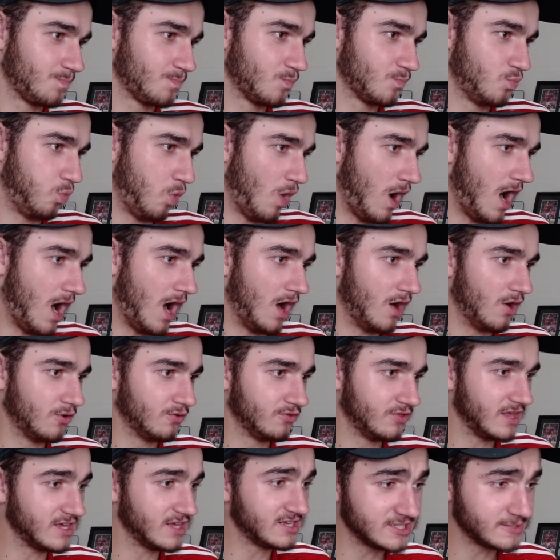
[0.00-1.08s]
while
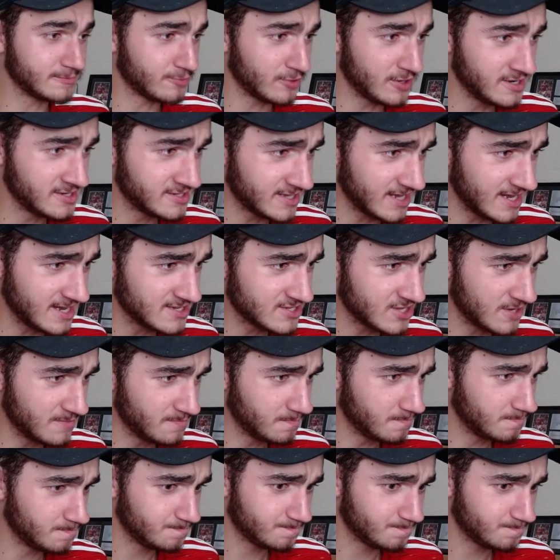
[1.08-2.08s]
this is pre-season,